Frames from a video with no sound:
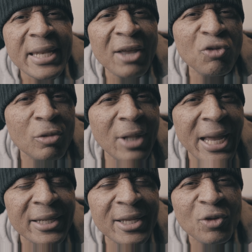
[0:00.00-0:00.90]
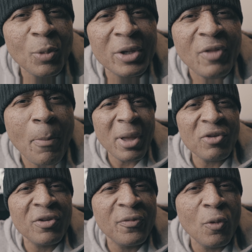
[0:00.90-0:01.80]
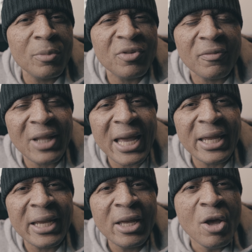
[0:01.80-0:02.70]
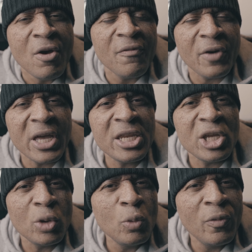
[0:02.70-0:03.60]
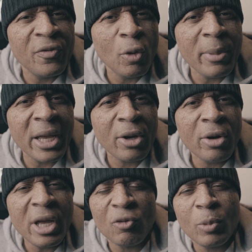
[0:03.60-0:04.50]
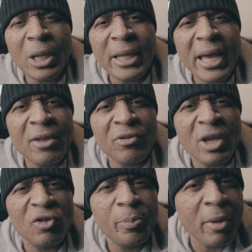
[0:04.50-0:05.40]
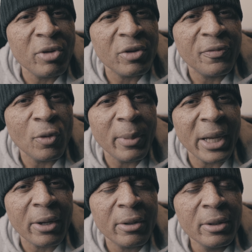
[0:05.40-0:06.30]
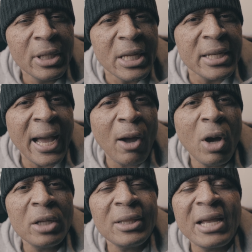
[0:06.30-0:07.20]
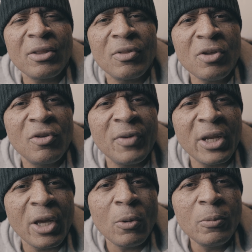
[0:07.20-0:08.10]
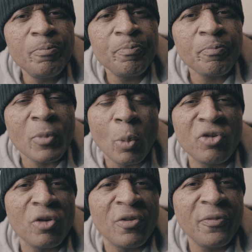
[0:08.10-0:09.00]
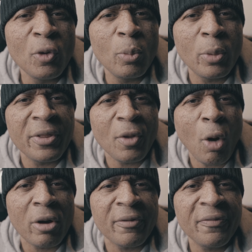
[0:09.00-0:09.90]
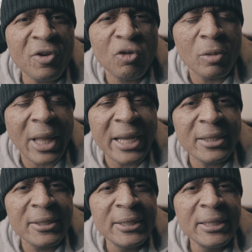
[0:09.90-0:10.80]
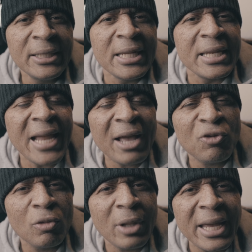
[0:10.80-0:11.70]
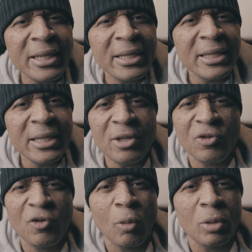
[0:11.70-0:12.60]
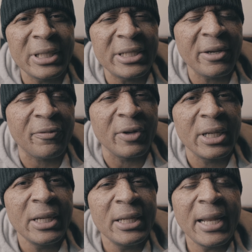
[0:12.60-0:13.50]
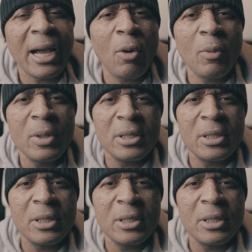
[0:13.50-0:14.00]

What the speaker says: natural light is one of the best forms of lighting for any new filmmaker as well as experienced filmmaker. Now, unlike this video, which is filmed with artificial light, natural light is totally different. Now,